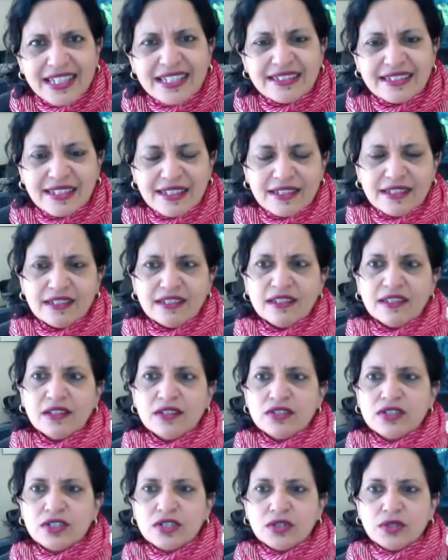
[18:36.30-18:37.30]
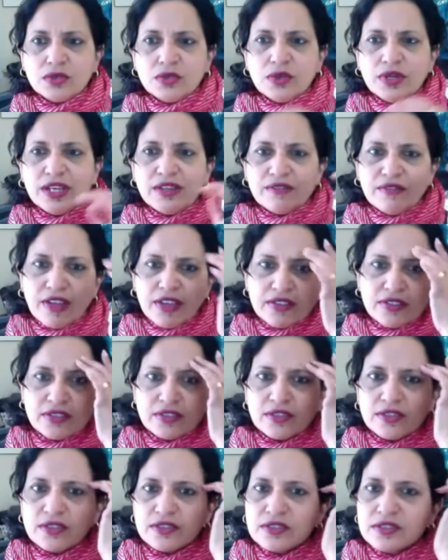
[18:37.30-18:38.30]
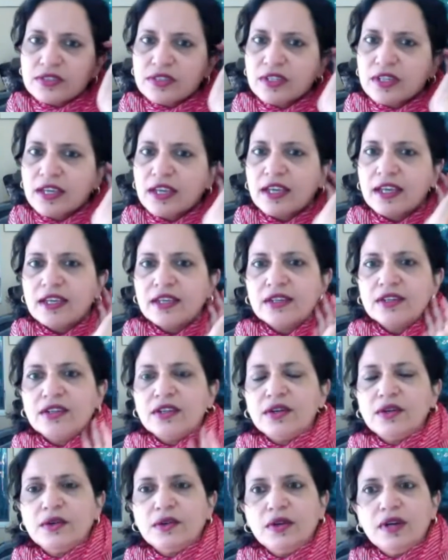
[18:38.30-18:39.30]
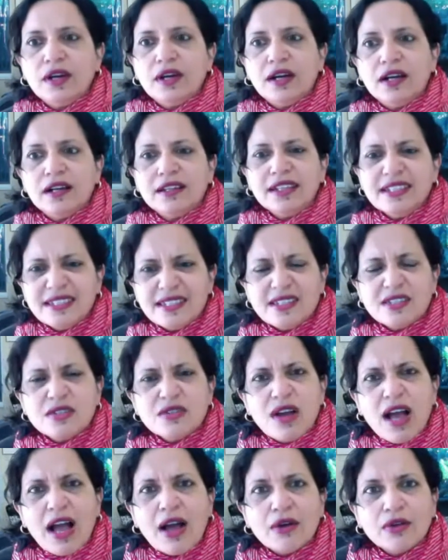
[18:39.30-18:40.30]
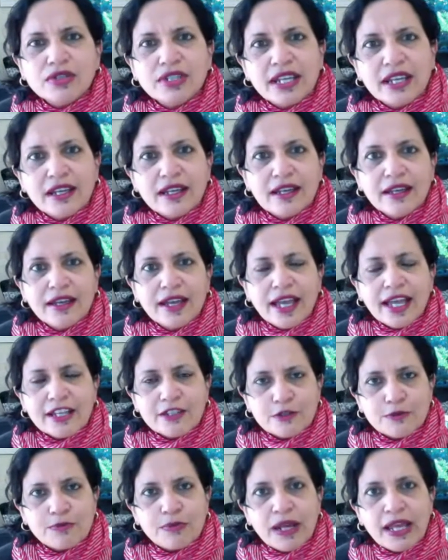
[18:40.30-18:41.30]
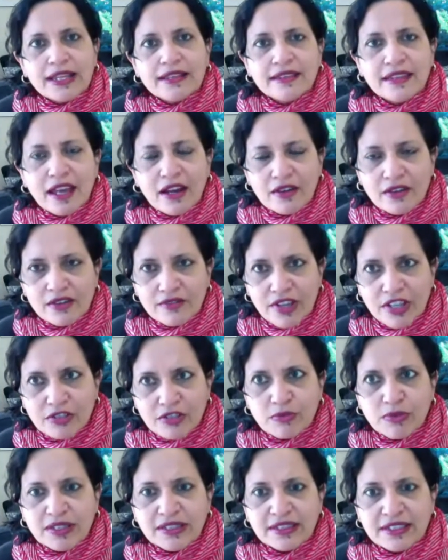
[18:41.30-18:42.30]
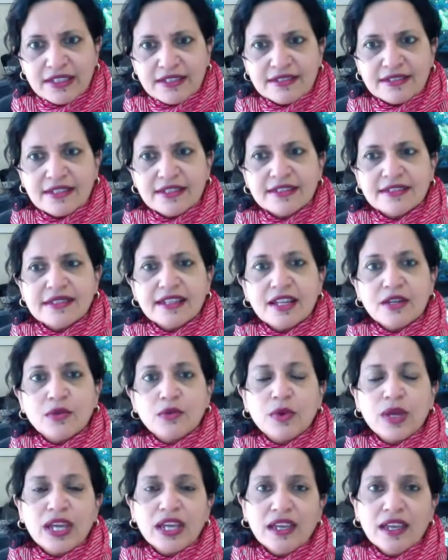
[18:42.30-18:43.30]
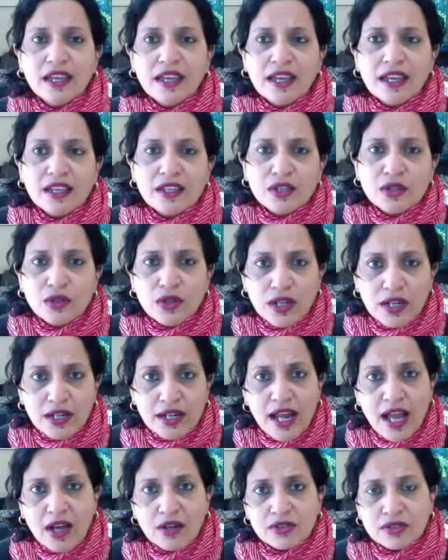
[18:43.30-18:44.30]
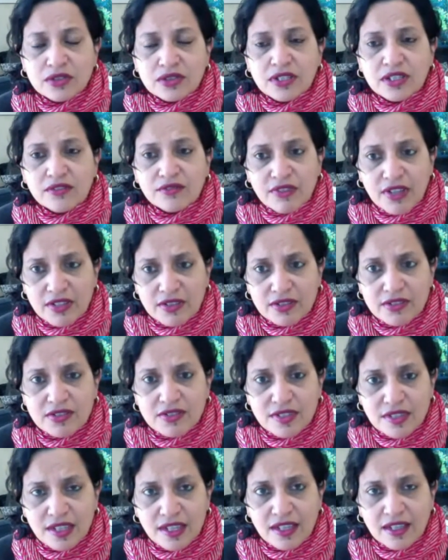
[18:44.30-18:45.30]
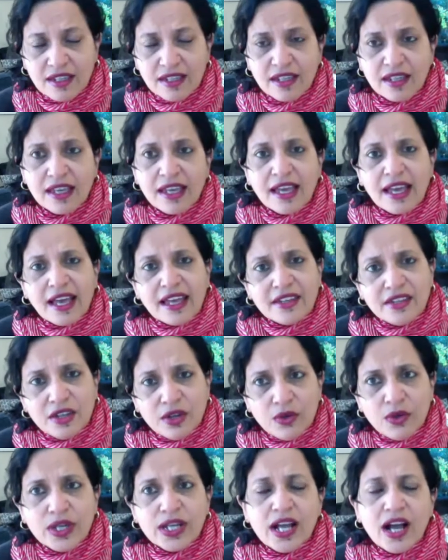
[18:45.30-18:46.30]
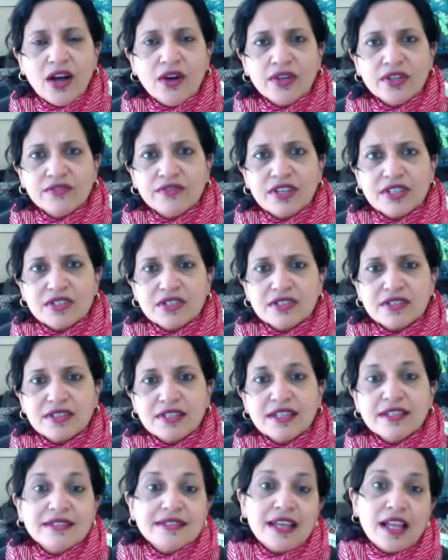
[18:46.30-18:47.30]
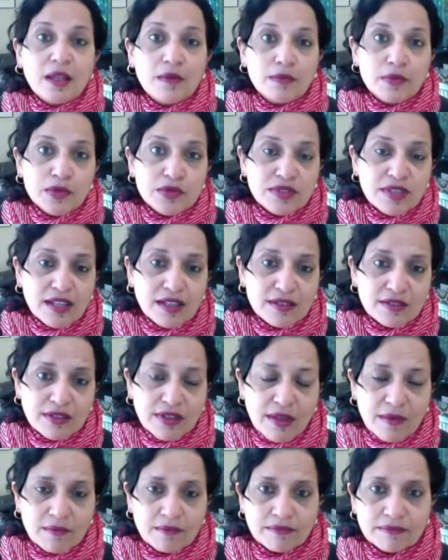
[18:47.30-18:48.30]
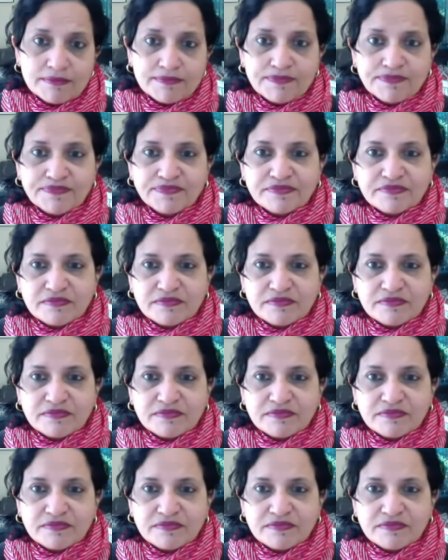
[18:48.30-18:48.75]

Listen to investors. Listen to how they explain their investment thesis. That way you learn how investors think. And knowing how investor thinks help you sell to them.